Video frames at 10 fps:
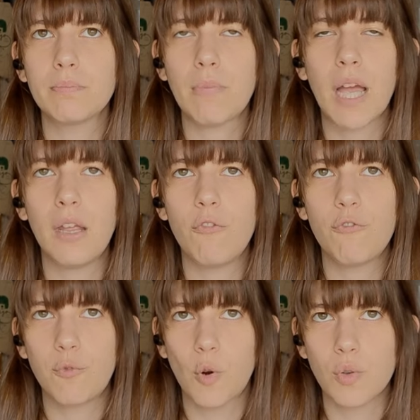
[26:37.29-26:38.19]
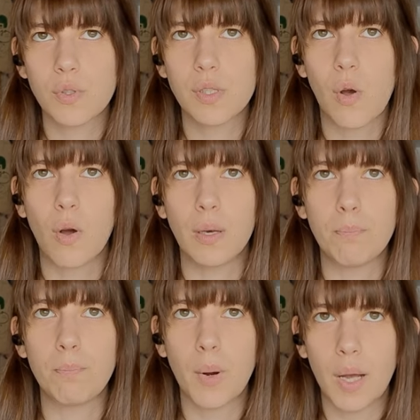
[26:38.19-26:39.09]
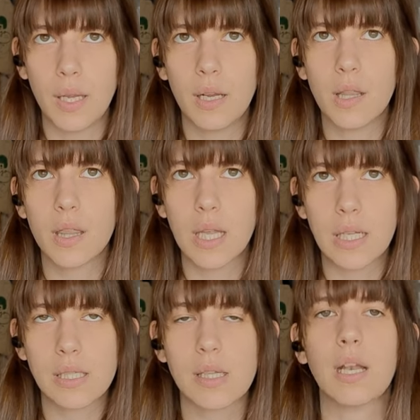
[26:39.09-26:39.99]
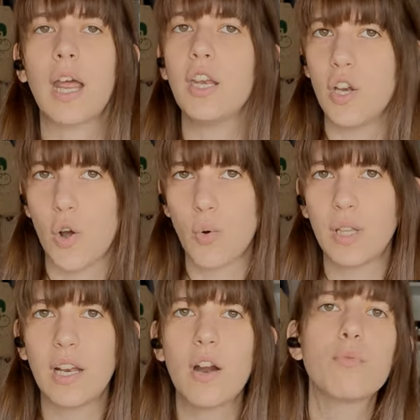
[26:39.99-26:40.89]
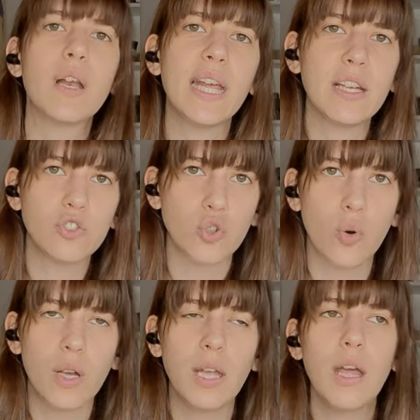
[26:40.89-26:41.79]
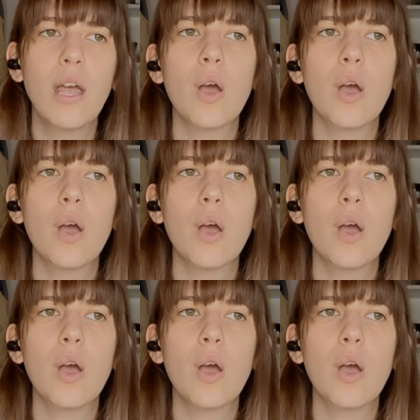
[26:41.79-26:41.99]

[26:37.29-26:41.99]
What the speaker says: my focus on buying things that I know that I really enjoy